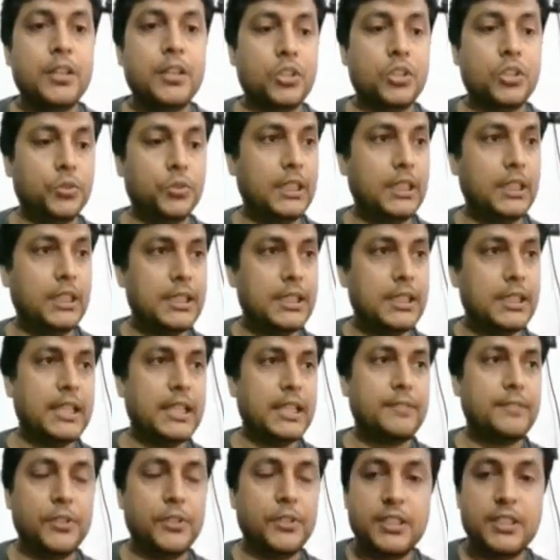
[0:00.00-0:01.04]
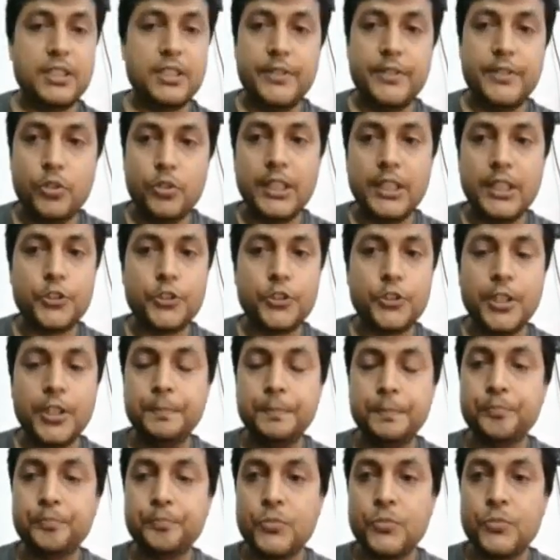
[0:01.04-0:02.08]
Okay, so this is it for this
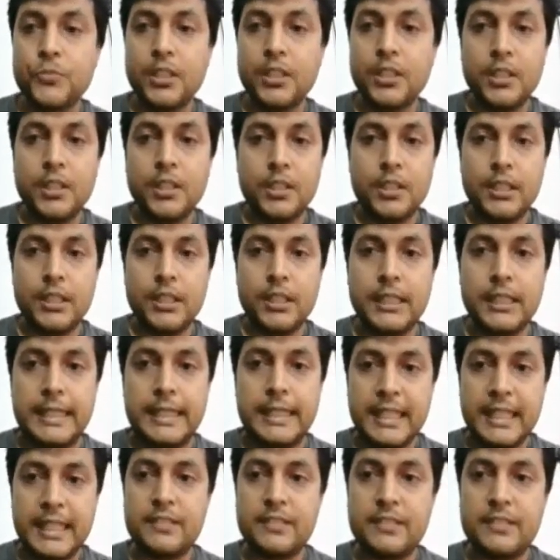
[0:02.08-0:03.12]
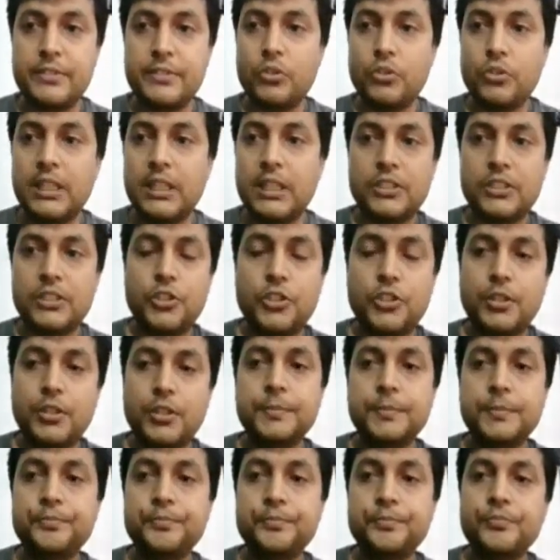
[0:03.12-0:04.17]
video lecture. In next
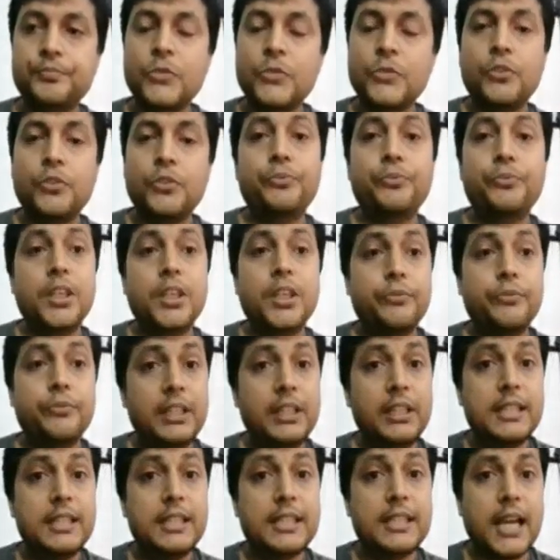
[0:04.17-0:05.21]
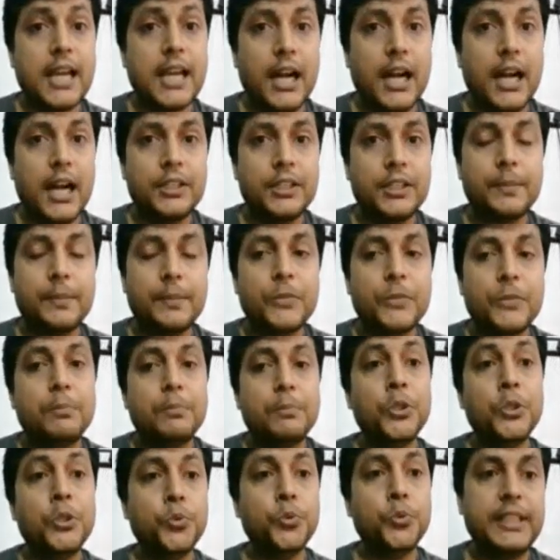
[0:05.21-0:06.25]
video lecture, we will
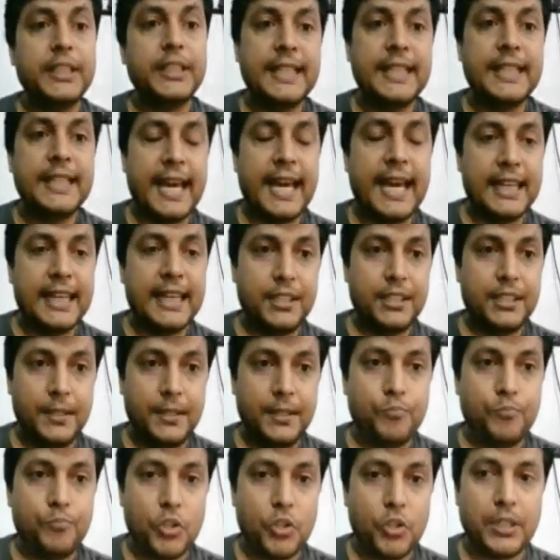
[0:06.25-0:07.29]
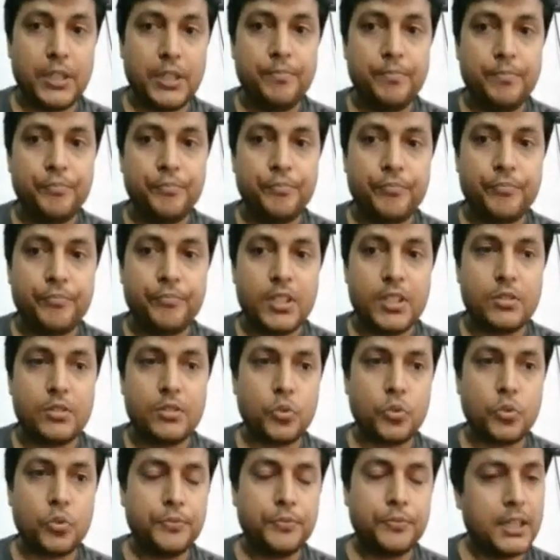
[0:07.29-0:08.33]
start blue-green algae. Okay,
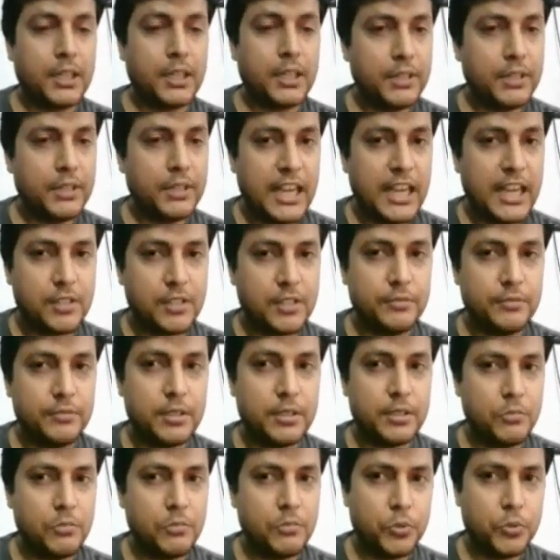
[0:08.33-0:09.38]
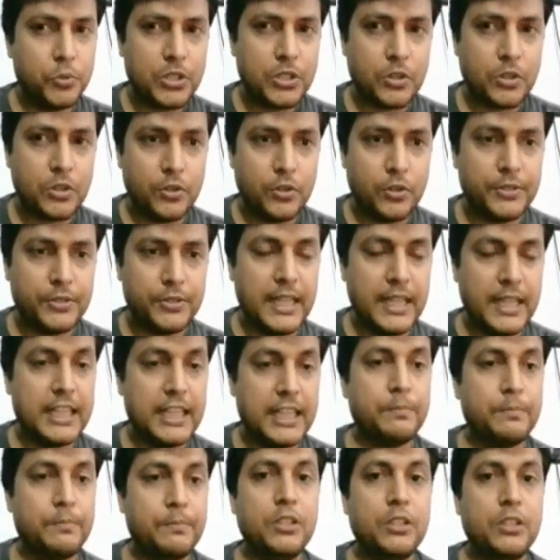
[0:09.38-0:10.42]
so far we have covered
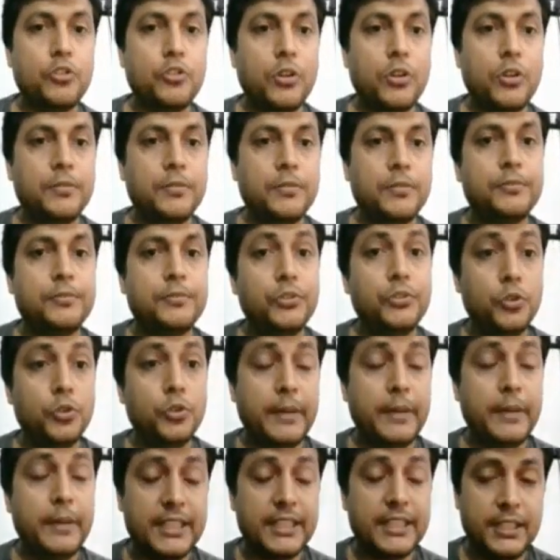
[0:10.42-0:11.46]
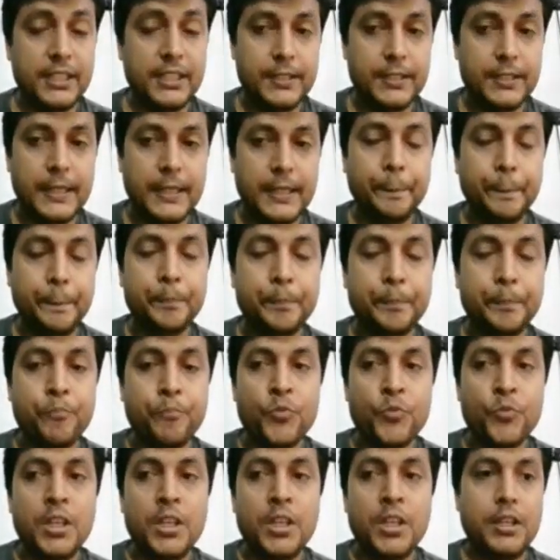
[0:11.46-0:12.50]
most of the aspects of
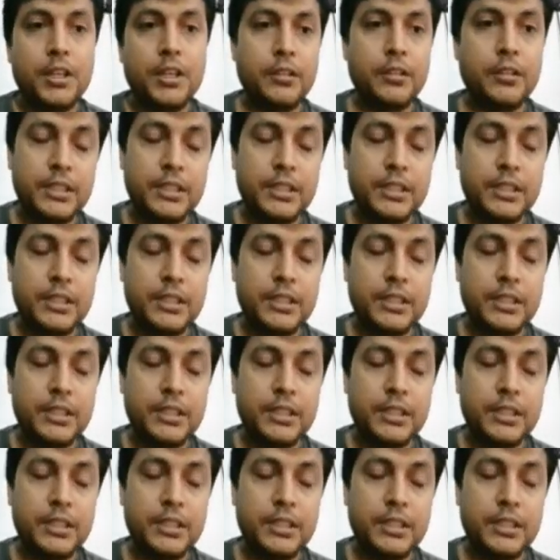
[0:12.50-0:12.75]
eubacteria.